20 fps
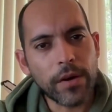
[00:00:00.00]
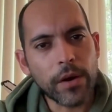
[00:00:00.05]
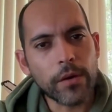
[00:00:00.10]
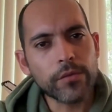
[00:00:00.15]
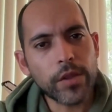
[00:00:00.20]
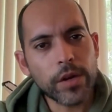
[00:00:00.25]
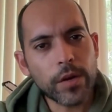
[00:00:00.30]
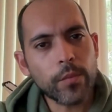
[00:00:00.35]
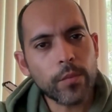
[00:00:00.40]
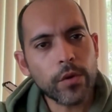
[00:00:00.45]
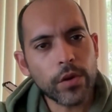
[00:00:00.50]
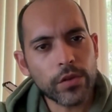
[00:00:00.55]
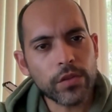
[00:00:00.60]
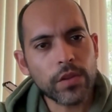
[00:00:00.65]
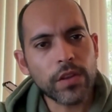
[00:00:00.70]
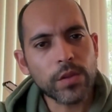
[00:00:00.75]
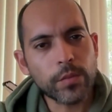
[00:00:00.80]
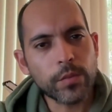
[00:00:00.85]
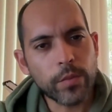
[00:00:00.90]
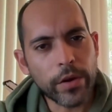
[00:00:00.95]
Founder Boost
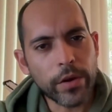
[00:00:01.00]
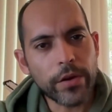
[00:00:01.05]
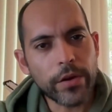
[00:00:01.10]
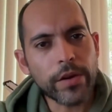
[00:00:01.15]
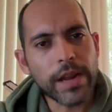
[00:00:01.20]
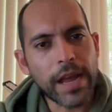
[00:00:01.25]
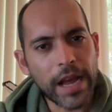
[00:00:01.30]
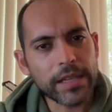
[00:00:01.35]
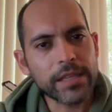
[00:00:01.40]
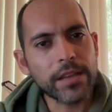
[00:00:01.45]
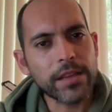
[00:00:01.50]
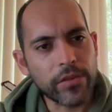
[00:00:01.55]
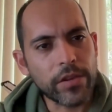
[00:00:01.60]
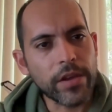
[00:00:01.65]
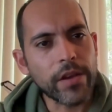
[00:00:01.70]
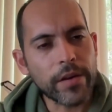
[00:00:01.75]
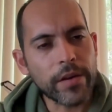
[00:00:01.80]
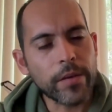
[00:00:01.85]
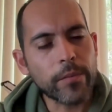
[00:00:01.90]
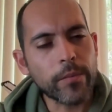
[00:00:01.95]
is very active
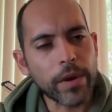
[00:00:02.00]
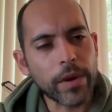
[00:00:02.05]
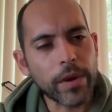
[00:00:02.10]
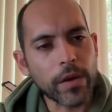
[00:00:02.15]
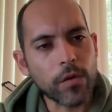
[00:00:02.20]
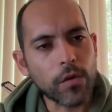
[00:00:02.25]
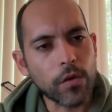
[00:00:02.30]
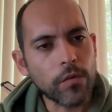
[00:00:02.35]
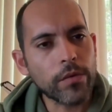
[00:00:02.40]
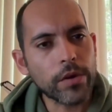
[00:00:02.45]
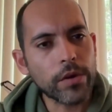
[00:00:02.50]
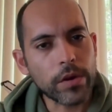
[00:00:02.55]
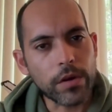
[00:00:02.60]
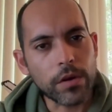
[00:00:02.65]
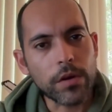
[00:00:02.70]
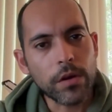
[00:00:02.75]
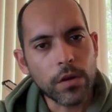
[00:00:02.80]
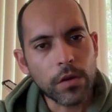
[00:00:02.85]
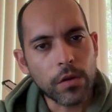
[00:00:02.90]
here in Vancouver.